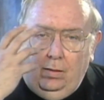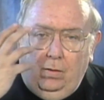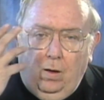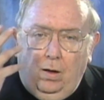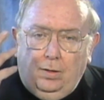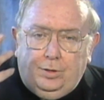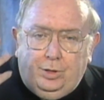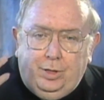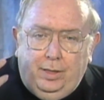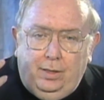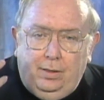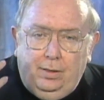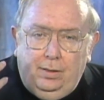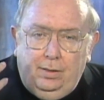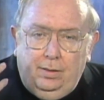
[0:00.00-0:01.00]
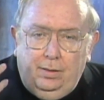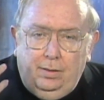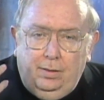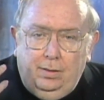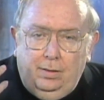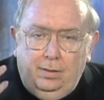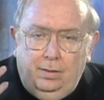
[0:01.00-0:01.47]
logic
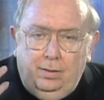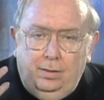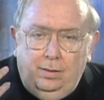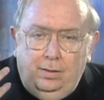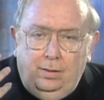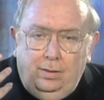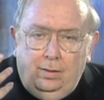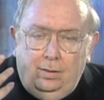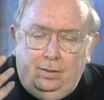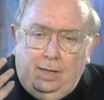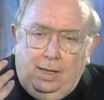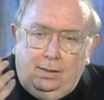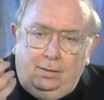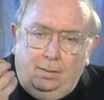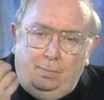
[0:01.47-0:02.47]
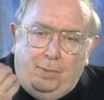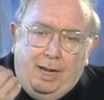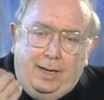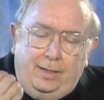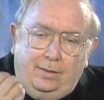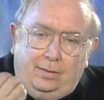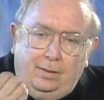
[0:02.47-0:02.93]
that the
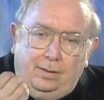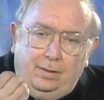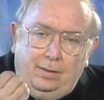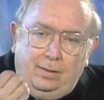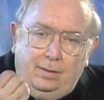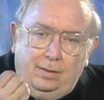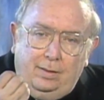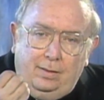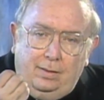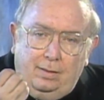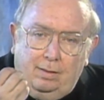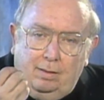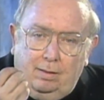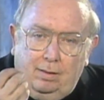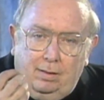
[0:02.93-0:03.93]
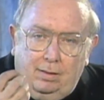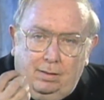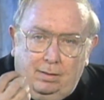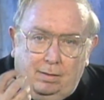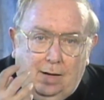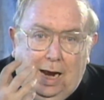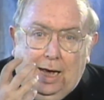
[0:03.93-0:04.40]
painter
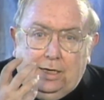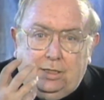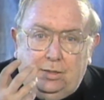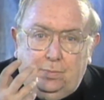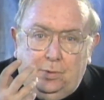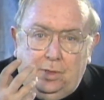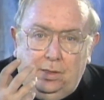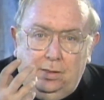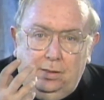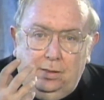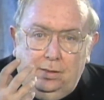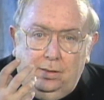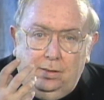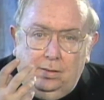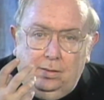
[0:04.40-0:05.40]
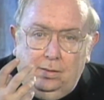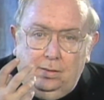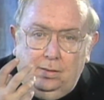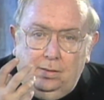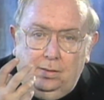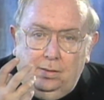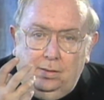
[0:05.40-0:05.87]
grasped
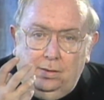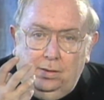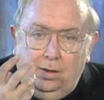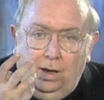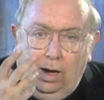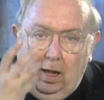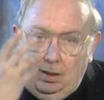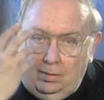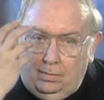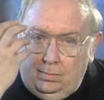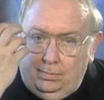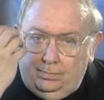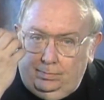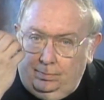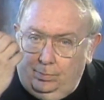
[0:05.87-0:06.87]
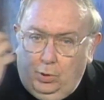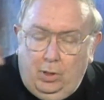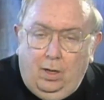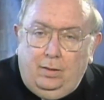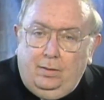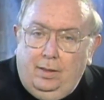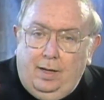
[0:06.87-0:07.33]
and put
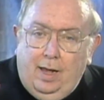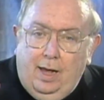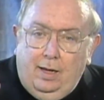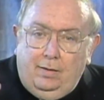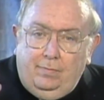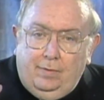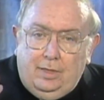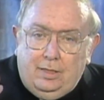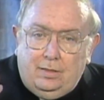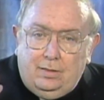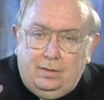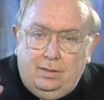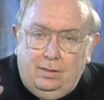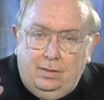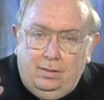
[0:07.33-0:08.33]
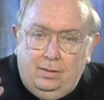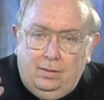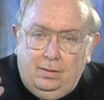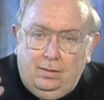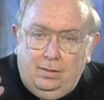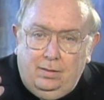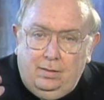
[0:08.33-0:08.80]
on the canvas,
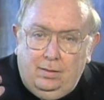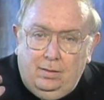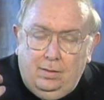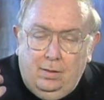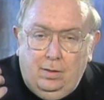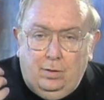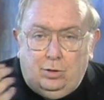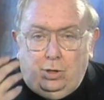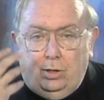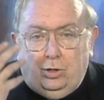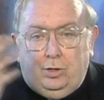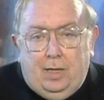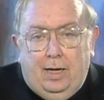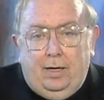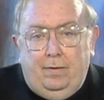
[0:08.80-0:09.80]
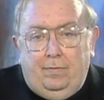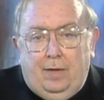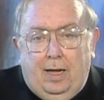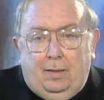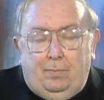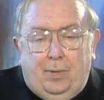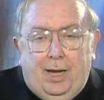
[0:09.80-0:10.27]
such that if
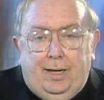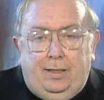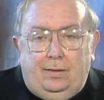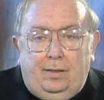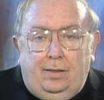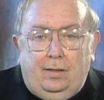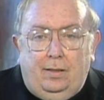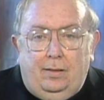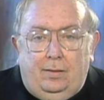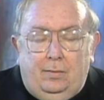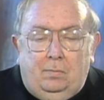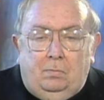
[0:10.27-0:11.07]
that painter